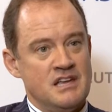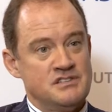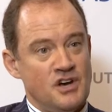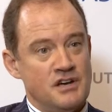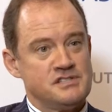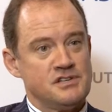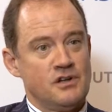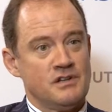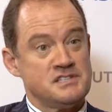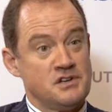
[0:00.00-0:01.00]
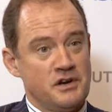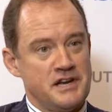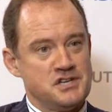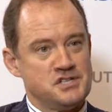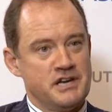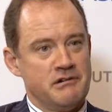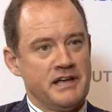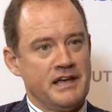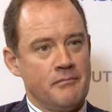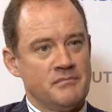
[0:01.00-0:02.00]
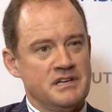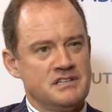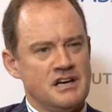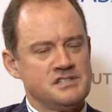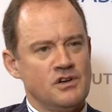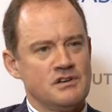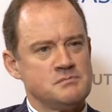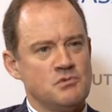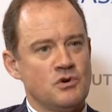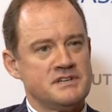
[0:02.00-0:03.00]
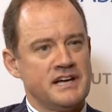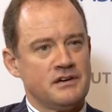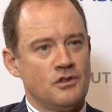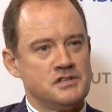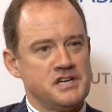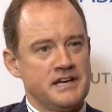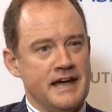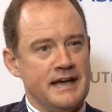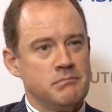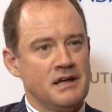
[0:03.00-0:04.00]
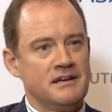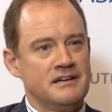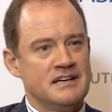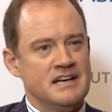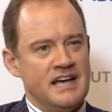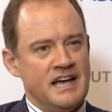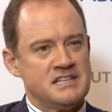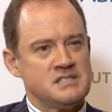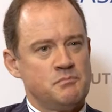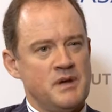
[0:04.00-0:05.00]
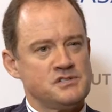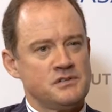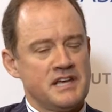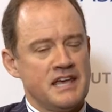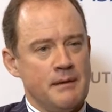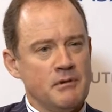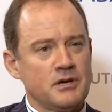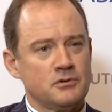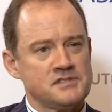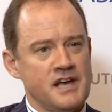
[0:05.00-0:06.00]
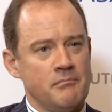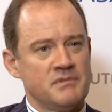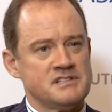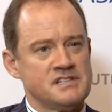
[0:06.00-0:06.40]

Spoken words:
Dyesol is not an engineering company. Dyesol is more a technology enabler and a specialty chemicals company.